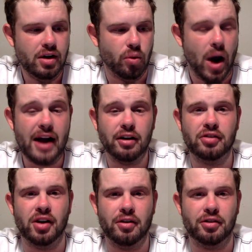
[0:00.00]

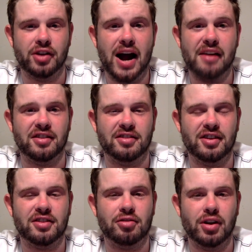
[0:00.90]
Wagner's undersized at
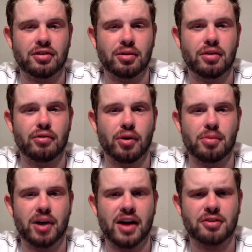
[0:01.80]
six feet, two hundred forty
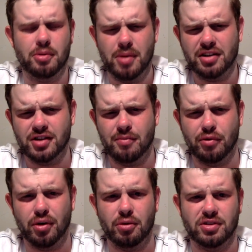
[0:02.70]
pounds, but makes up
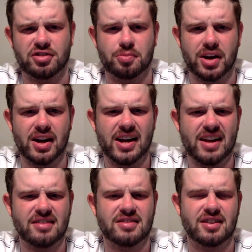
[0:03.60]
for it with speed,
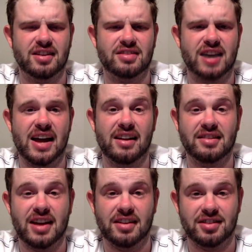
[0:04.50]
instincts, and
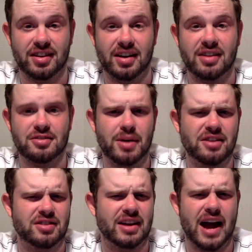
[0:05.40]
intensity. It's
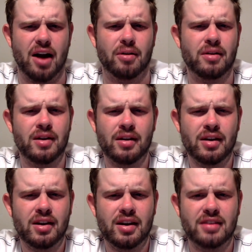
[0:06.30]
amazing how
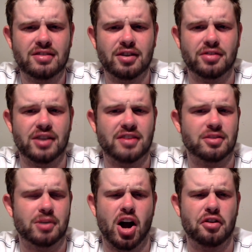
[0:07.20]
he still tends
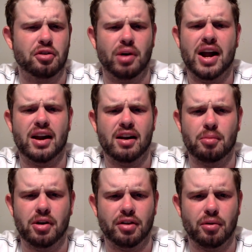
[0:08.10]
to be underrated
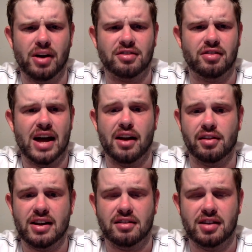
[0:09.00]
among the rest of that
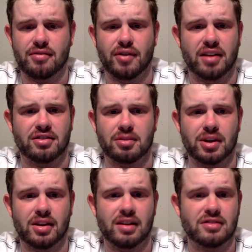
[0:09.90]
elite defense. I
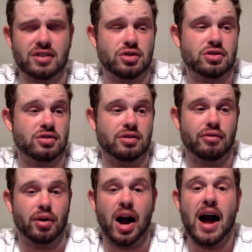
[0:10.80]
mean, he's, he's just a
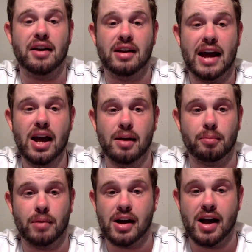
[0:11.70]
forgotten
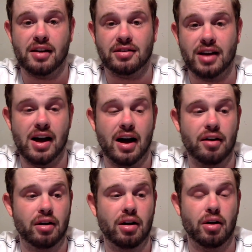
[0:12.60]
name, I guess. I, I
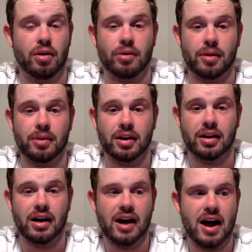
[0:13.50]
don't know. I
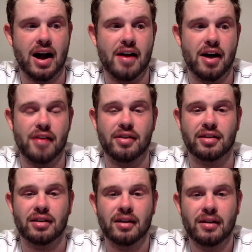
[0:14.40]
mean, uh, I, I
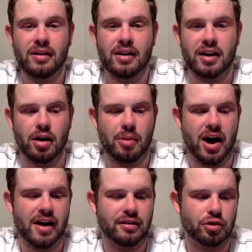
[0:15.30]
think, you know,
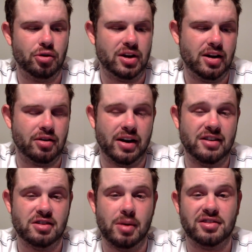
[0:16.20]
behind Luke Kuechly,
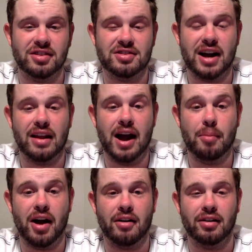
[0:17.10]
he's the best inside
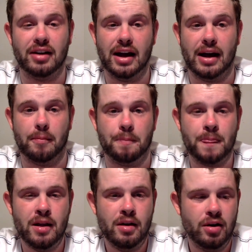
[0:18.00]
linebacker in the game.
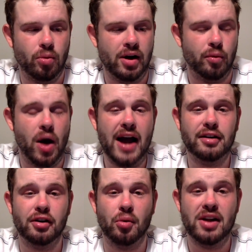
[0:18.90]
When
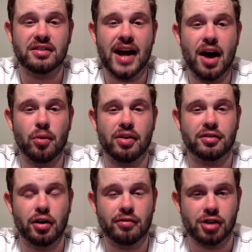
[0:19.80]
Wagner went down with a
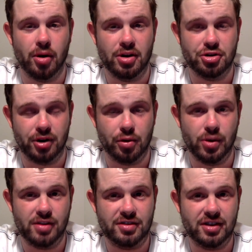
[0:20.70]
turf toe injury in
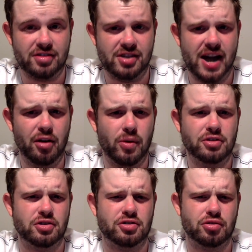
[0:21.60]
week six, Seattle
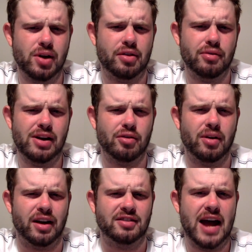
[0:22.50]
went just three and three
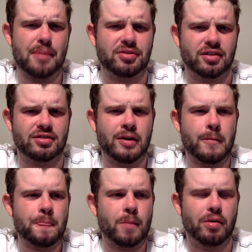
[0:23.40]
during his absence,
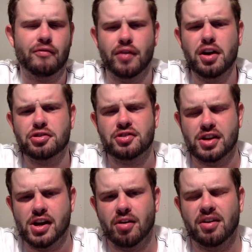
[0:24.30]
but finished
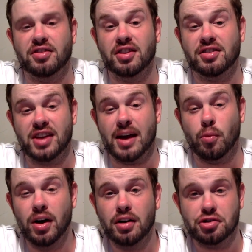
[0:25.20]
the year on a six-game
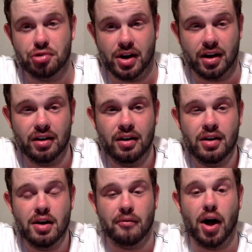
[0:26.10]
winning streak
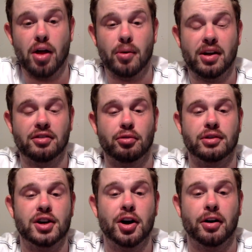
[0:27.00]
following his
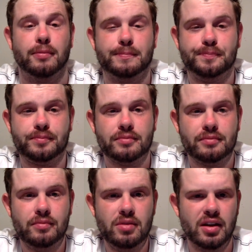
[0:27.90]
return.
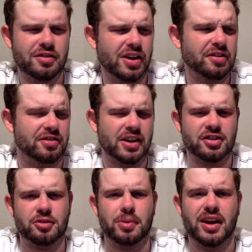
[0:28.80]
His
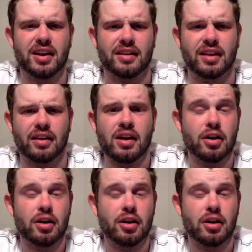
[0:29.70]
instinct, speed, and